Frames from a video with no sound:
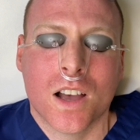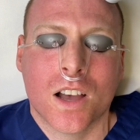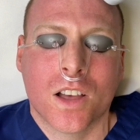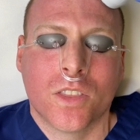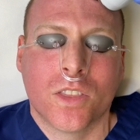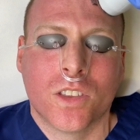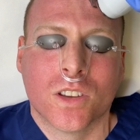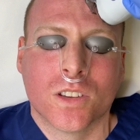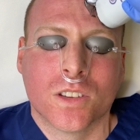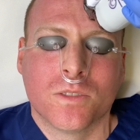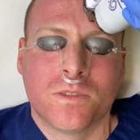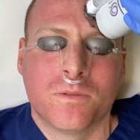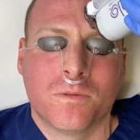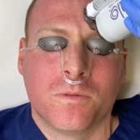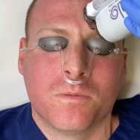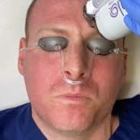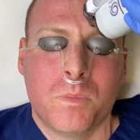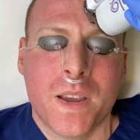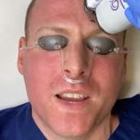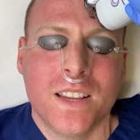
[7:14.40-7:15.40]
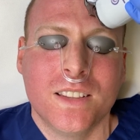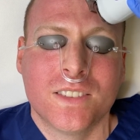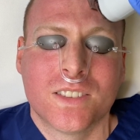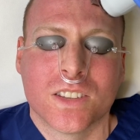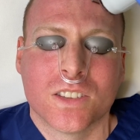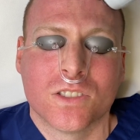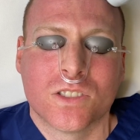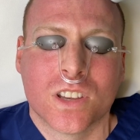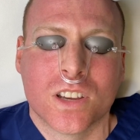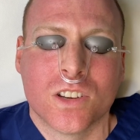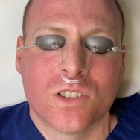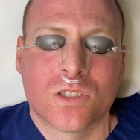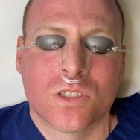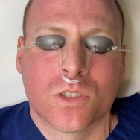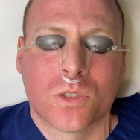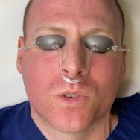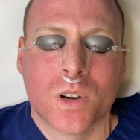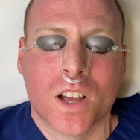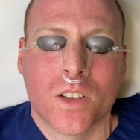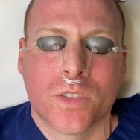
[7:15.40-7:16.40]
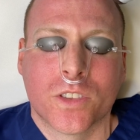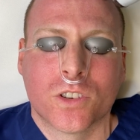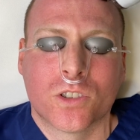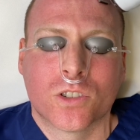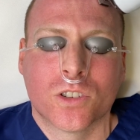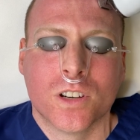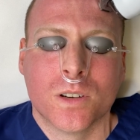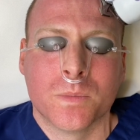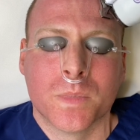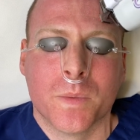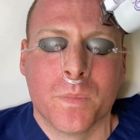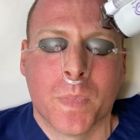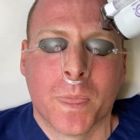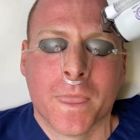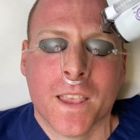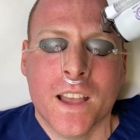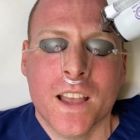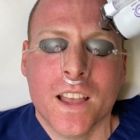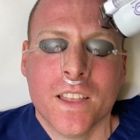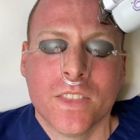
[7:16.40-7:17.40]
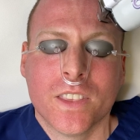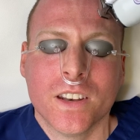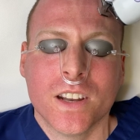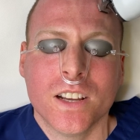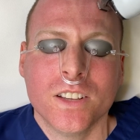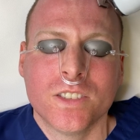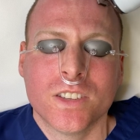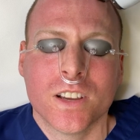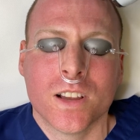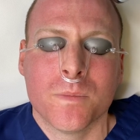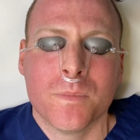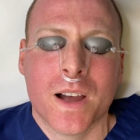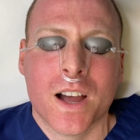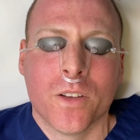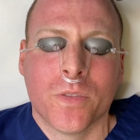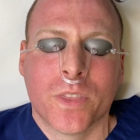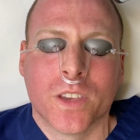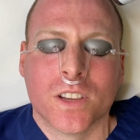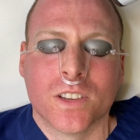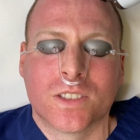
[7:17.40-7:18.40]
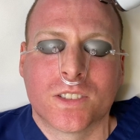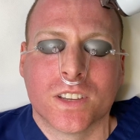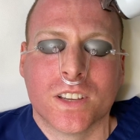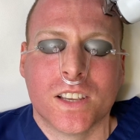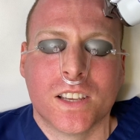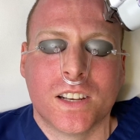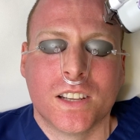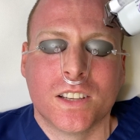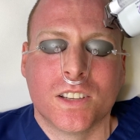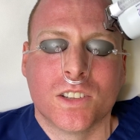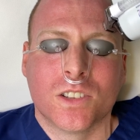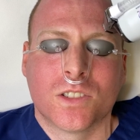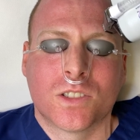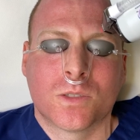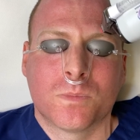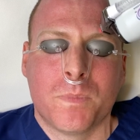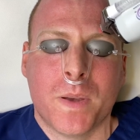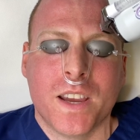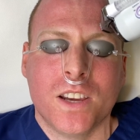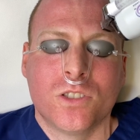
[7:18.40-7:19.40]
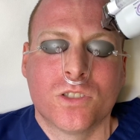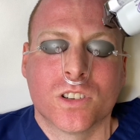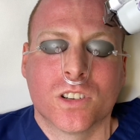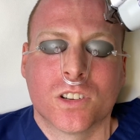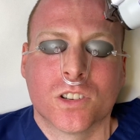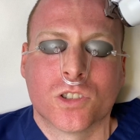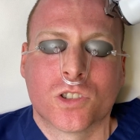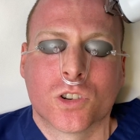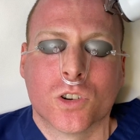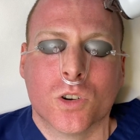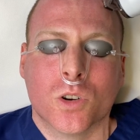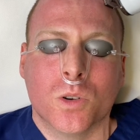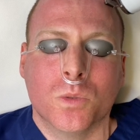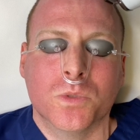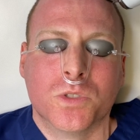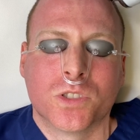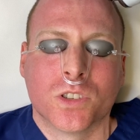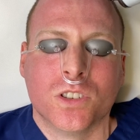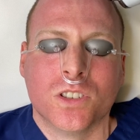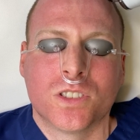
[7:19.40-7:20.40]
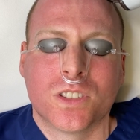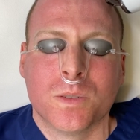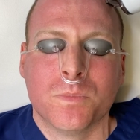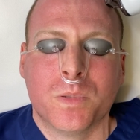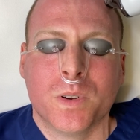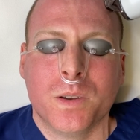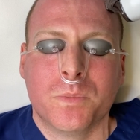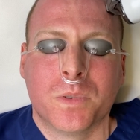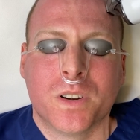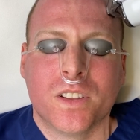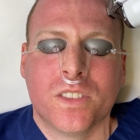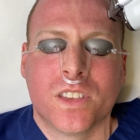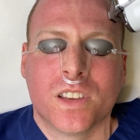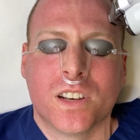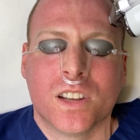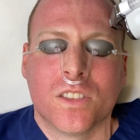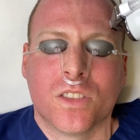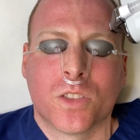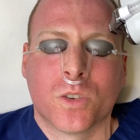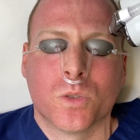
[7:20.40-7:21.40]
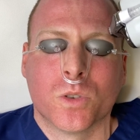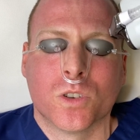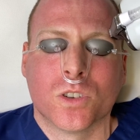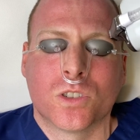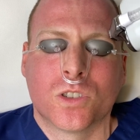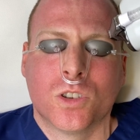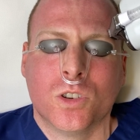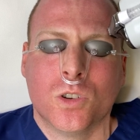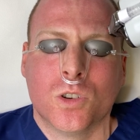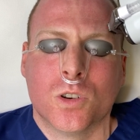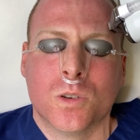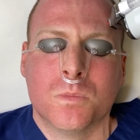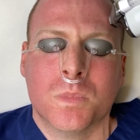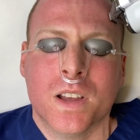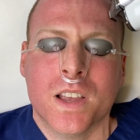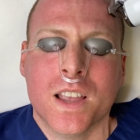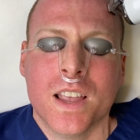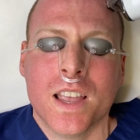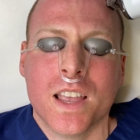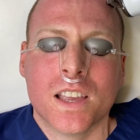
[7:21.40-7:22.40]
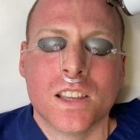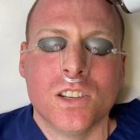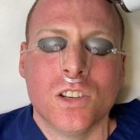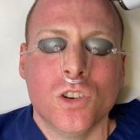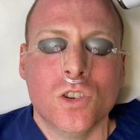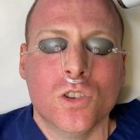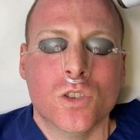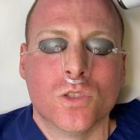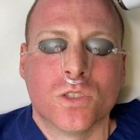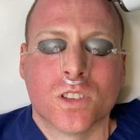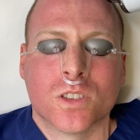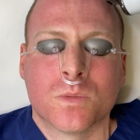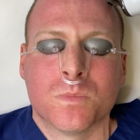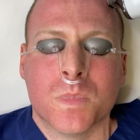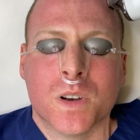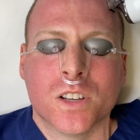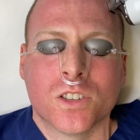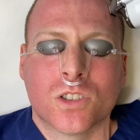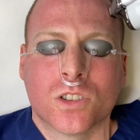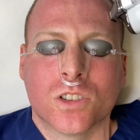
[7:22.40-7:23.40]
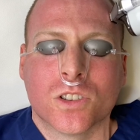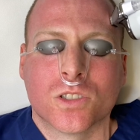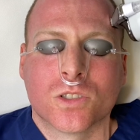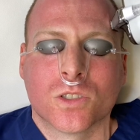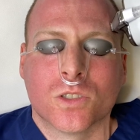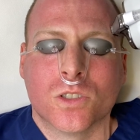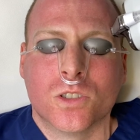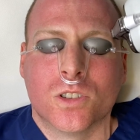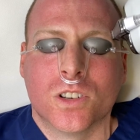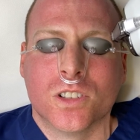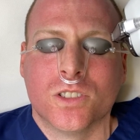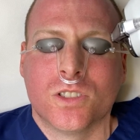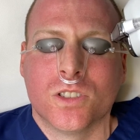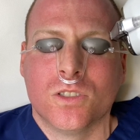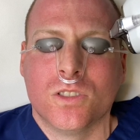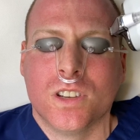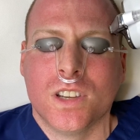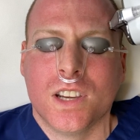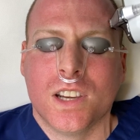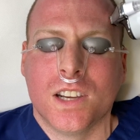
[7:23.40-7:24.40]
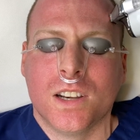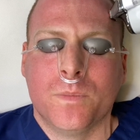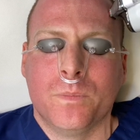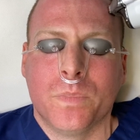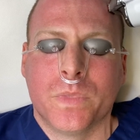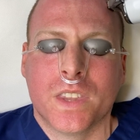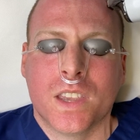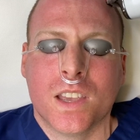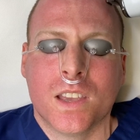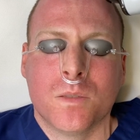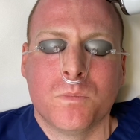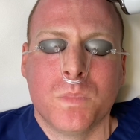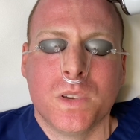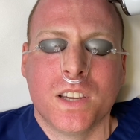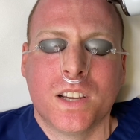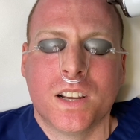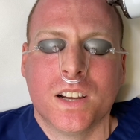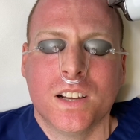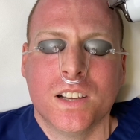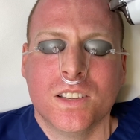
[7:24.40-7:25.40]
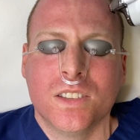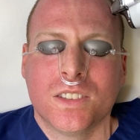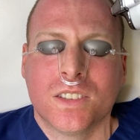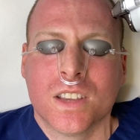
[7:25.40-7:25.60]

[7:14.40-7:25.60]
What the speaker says: the pain sensation throughout the treatment. The nice thing about this, it is patient controlled. So you simply breathe it in through a tube and you use as much or as little as you need. And because